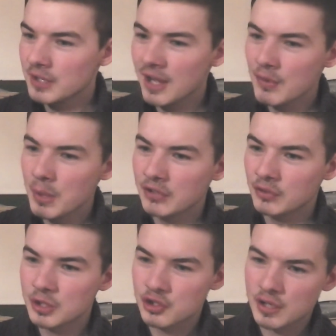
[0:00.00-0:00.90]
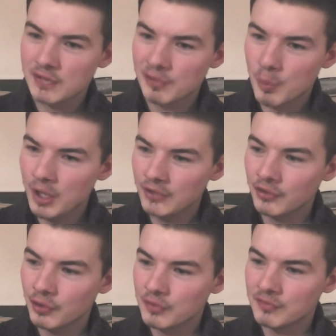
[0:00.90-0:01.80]
never went to a tree for one
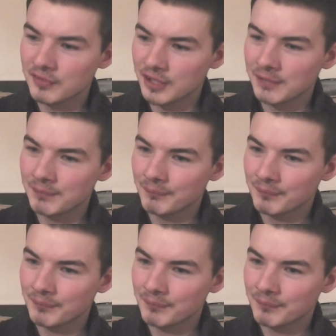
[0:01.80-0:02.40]
certain thing,